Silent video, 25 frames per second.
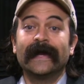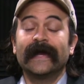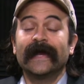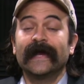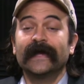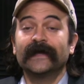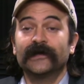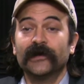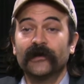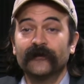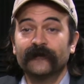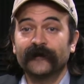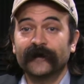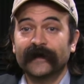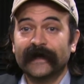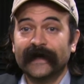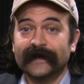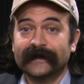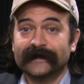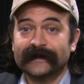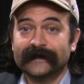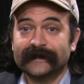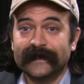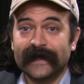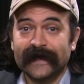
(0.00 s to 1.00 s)
And don't
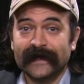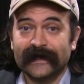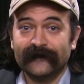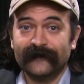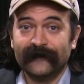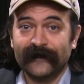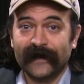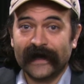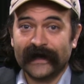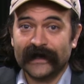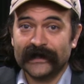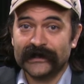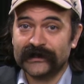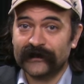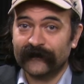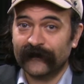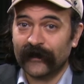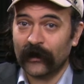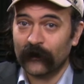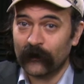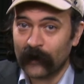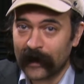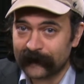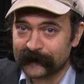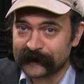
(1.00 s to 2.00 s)
forget to take advantage of
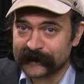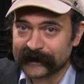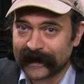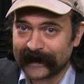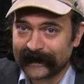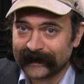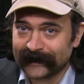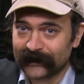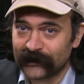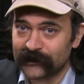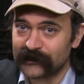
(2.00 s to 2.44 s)
our website.